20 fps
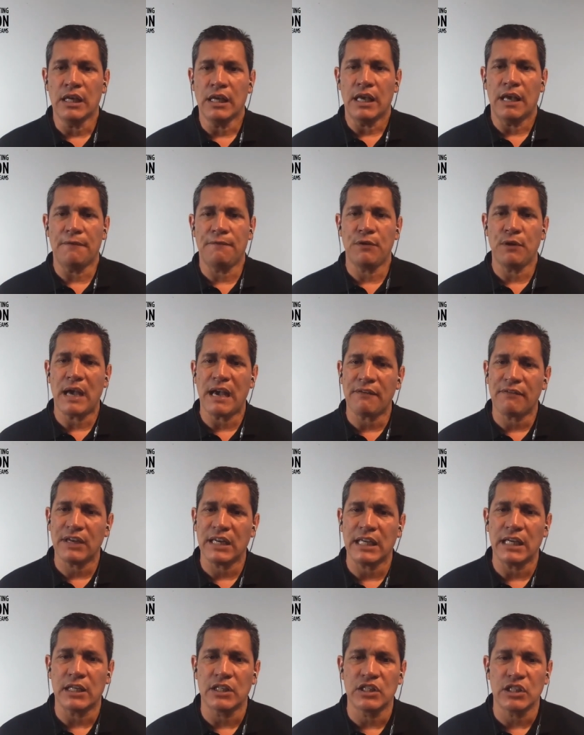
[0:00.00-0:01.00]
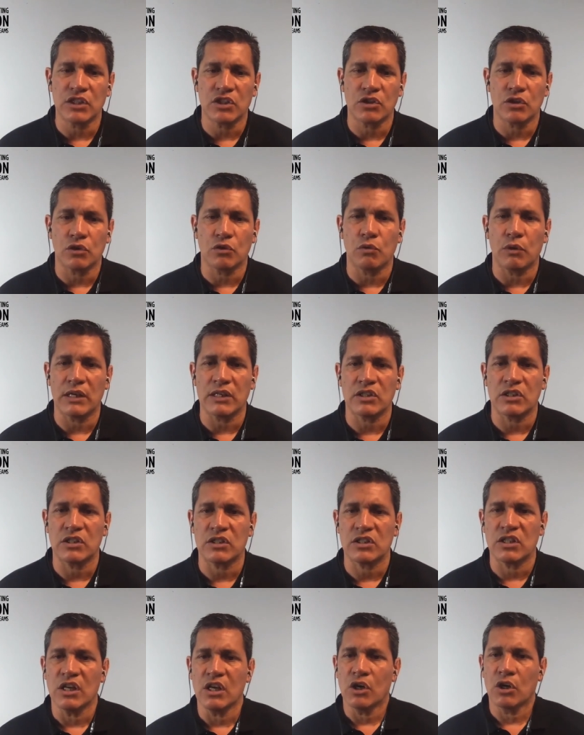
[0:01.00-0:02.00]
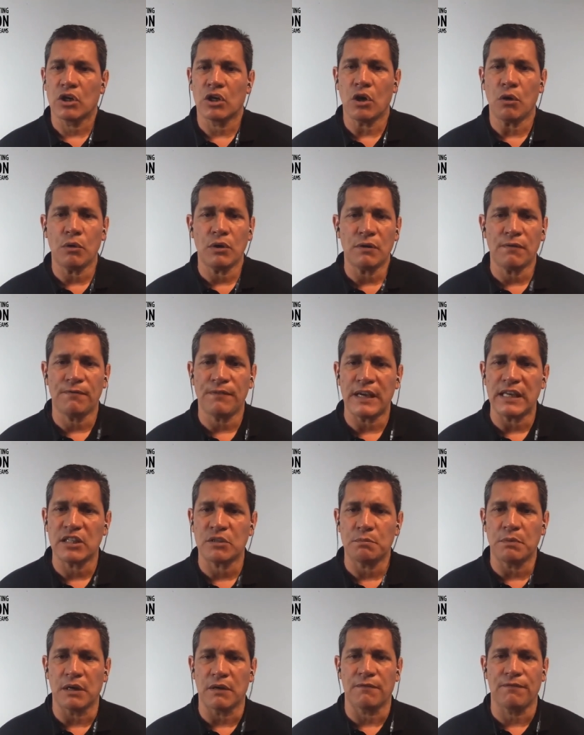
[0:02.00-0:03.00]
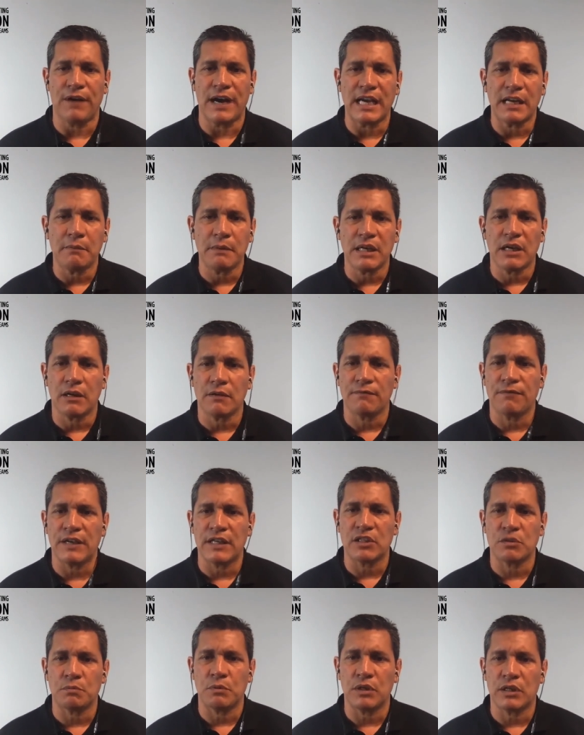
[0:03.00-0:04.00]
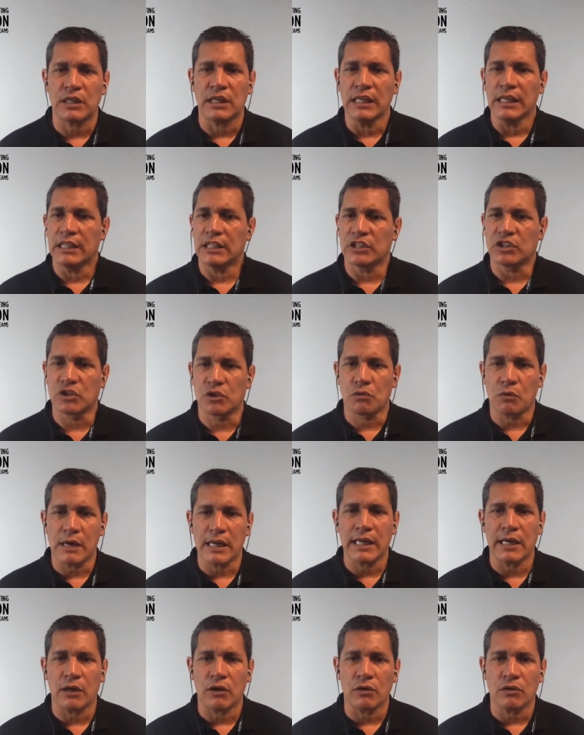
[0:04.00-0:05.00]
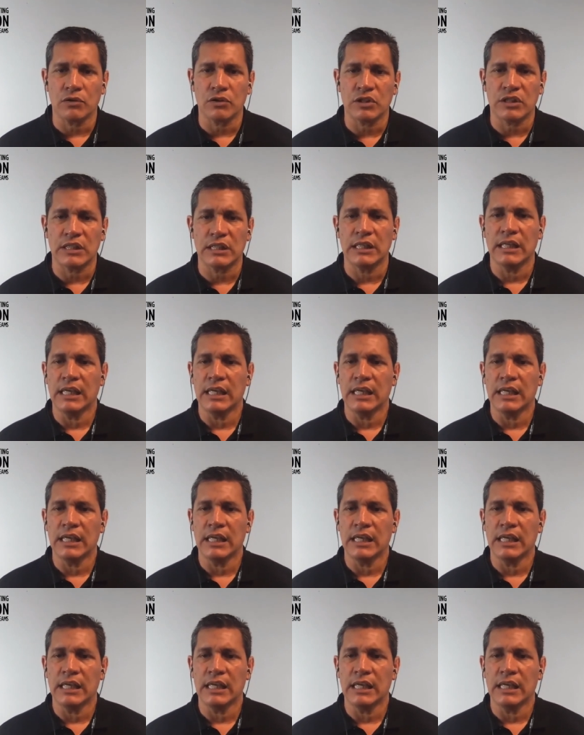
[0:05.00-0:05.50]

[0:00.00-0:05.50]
If you have any additional questions, go to Facebook. Find me on Facebook. It's Greg Harrelson.